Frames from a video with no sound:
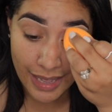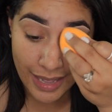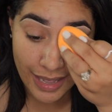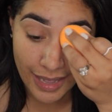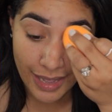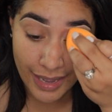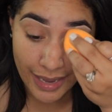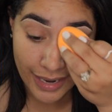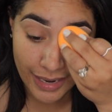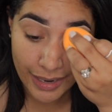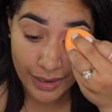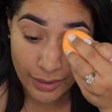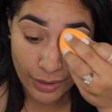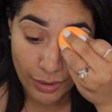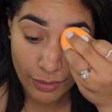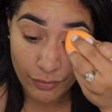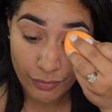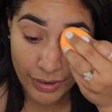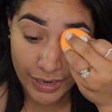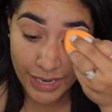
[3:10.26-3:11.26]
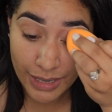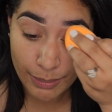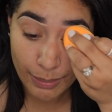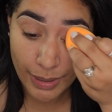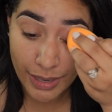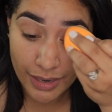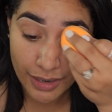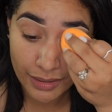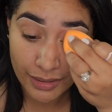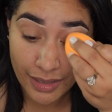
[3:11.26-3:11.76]
I already
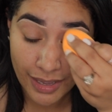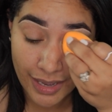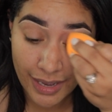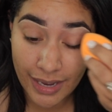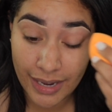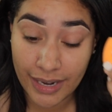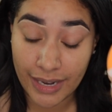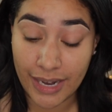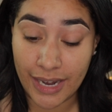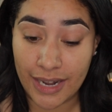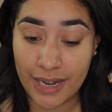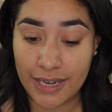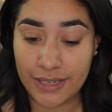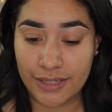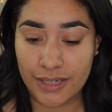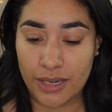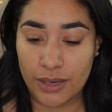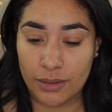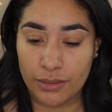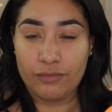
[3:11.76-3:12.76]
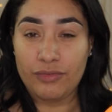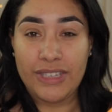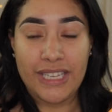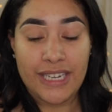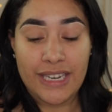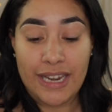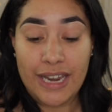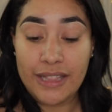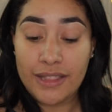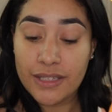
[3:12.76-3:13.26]
bought a lot and I didn't
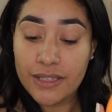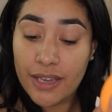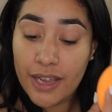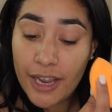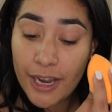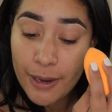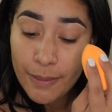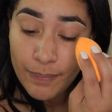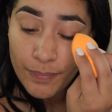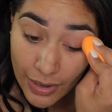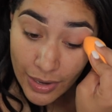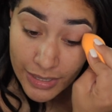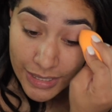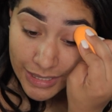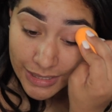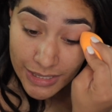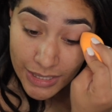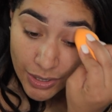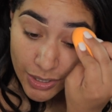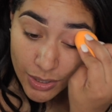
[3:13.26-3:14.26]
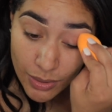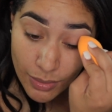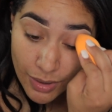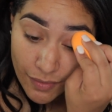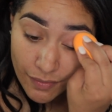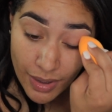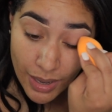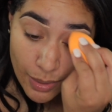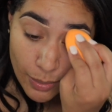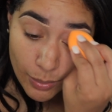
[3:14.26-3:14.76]
need it at the time. I did tell you
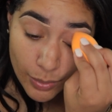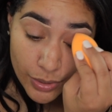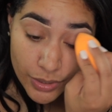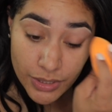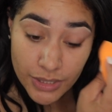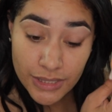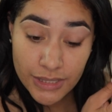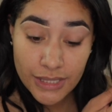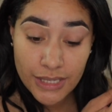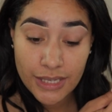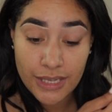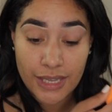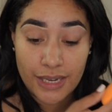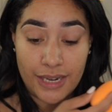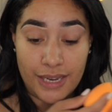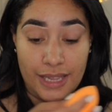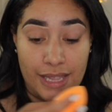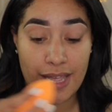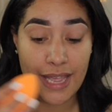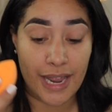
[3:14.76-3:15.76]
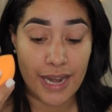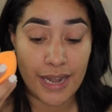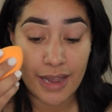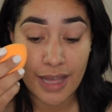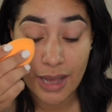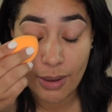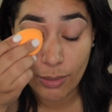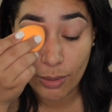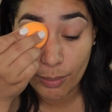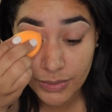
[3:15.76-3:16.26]
if I were to see it again,
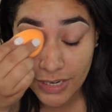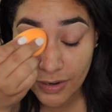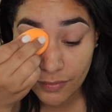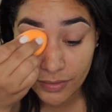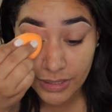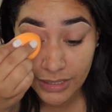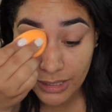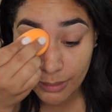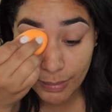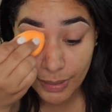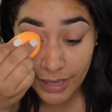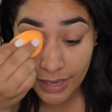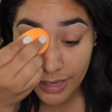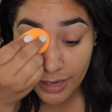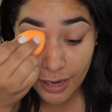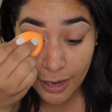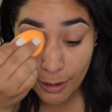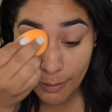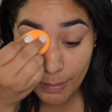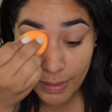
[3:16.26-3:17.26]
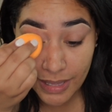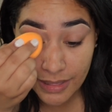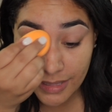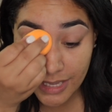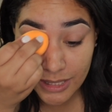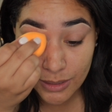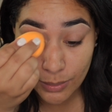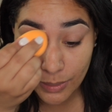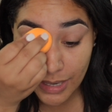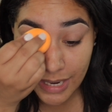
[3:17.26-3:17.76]
I will definitely pick it up, and
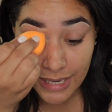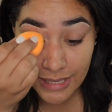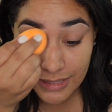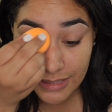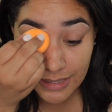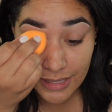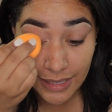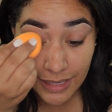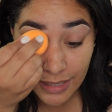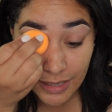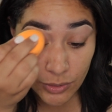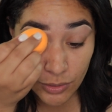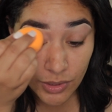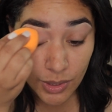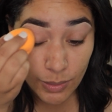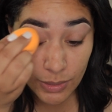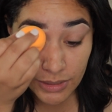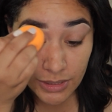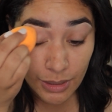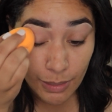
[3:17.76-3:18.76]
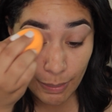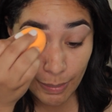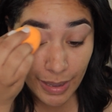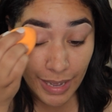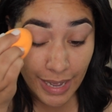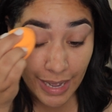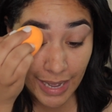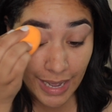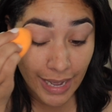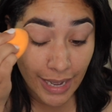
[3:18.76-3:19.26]
that's what I did. So there was a
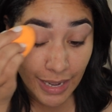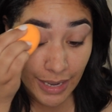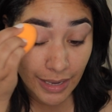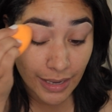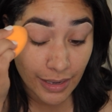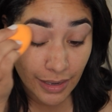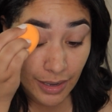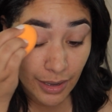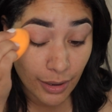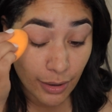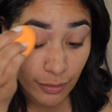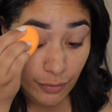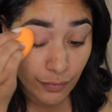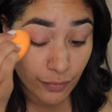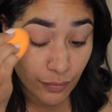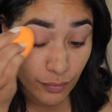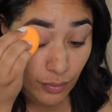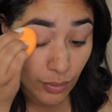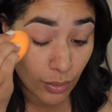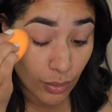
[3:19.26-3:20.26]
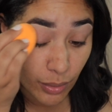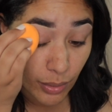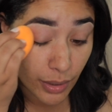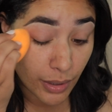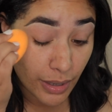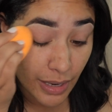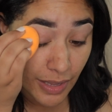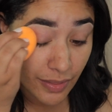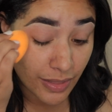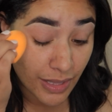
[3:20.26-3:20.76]
pack of
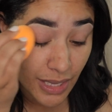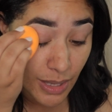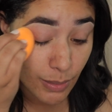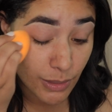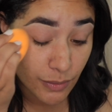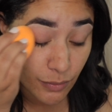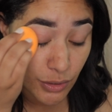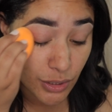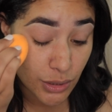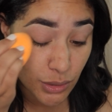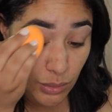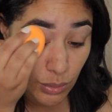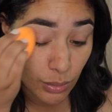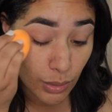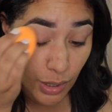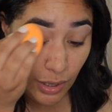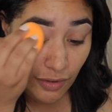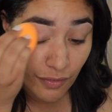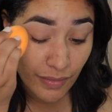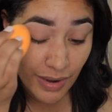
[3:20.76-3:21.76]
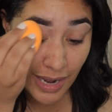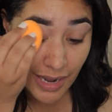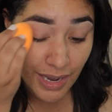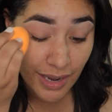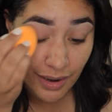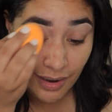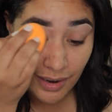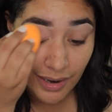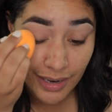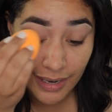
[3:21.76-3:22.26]
4. I think it was for
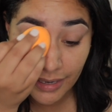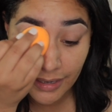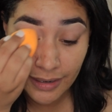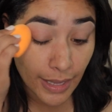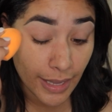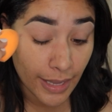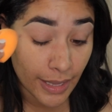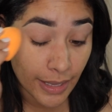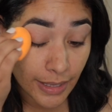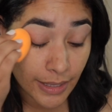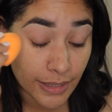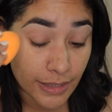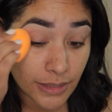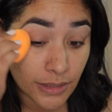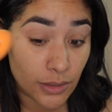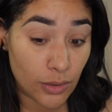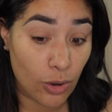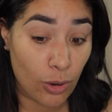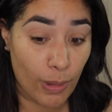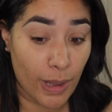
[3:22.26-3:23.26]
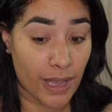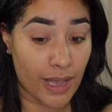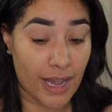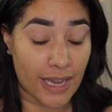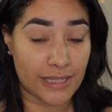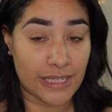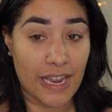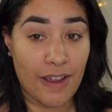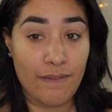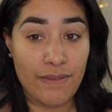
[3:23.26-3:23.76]
$12.99, and oh my
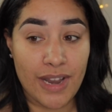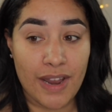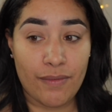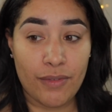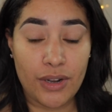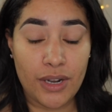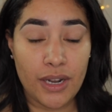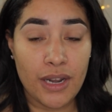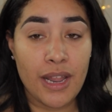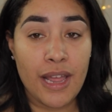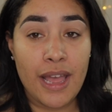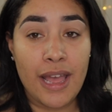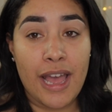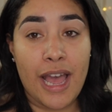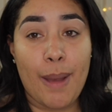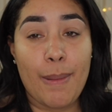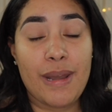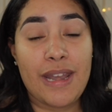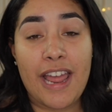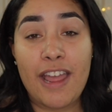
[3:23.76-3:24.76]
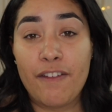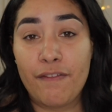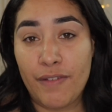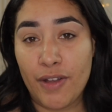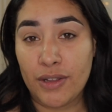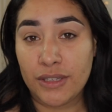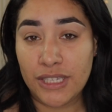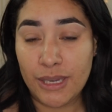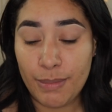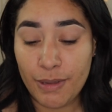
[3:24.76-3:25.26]
gosh, I
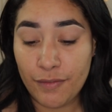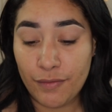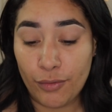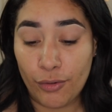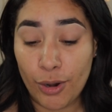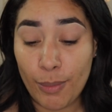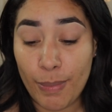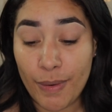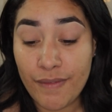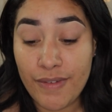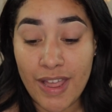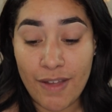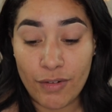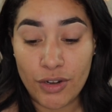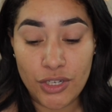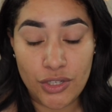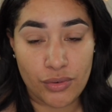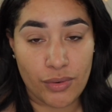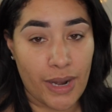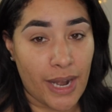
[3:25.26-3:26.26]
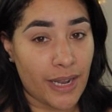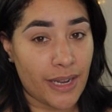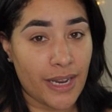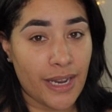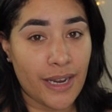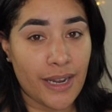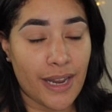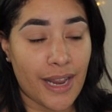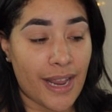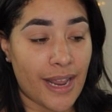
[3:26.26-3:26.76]
felt it before but never tried
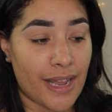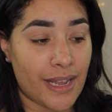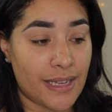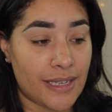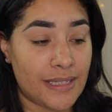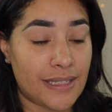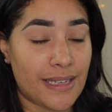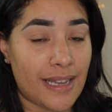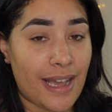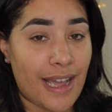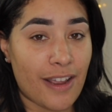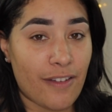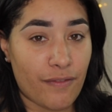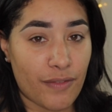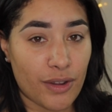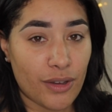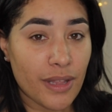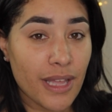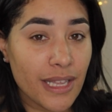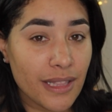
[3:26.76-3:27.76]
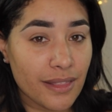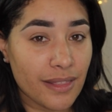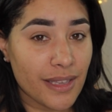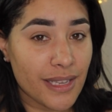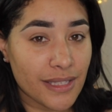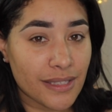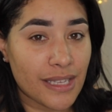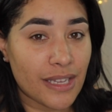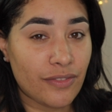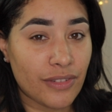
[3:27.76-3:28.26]
it, and I feel like
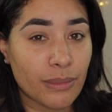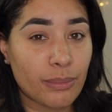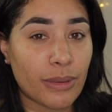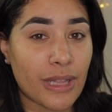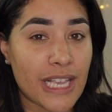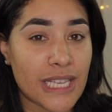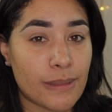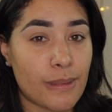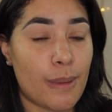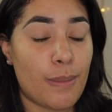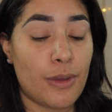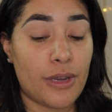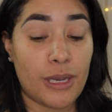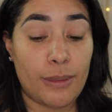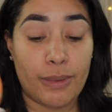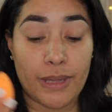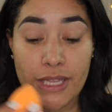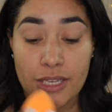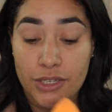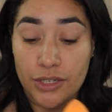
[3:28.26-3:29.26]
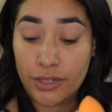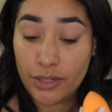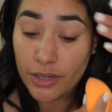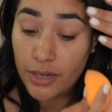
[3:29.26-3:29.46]
this can replace my beauty blender.